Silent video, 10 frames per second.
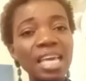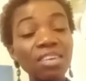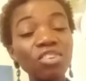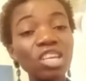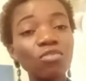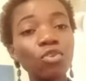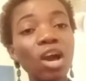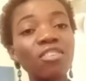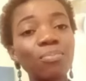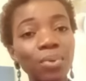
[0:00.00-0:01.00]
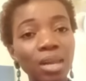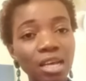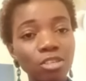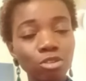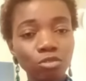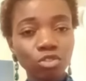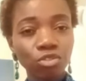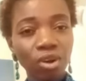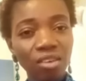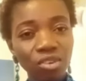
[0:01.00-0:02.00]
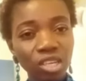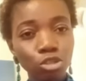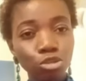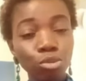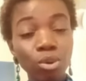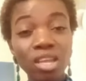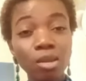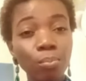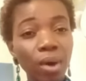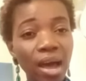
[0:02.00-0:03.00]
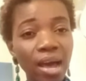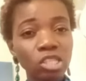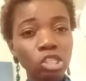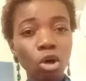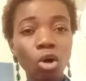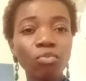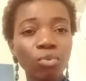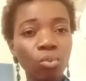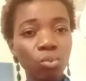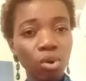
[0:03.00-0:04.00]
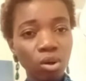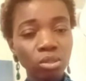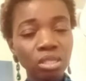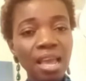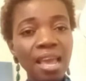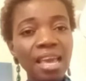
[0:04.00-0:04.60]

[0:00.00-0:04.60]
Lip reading: even if you have plans of traveling to any part of the world,